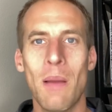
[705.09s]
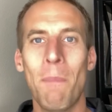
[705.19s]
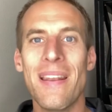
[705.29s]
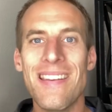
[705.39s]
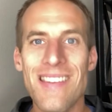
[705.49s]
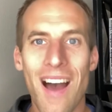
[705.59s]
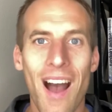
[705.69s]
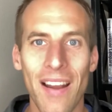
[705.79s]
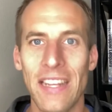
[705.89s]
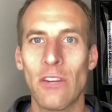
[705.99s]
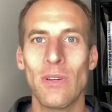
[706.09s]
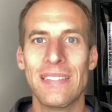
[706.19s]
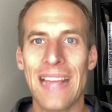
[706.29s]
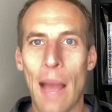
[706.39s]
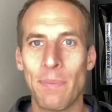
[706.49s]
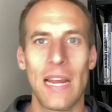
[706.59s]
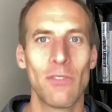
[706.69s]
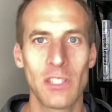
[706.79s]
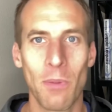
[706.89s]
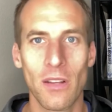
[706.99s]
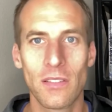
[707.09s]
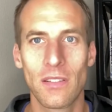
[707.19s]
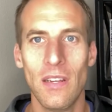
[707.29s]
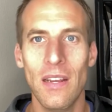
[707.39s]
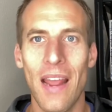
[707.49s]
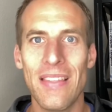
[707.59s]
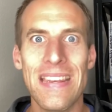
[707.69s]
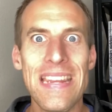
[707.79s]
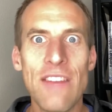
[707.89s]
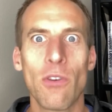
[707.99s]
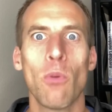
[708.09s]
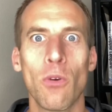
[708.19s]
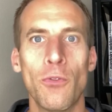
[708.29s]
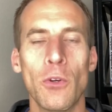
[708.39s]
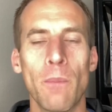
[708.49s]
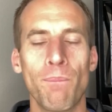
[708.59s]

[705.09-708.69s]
but not increase the appetite response and the need for more food.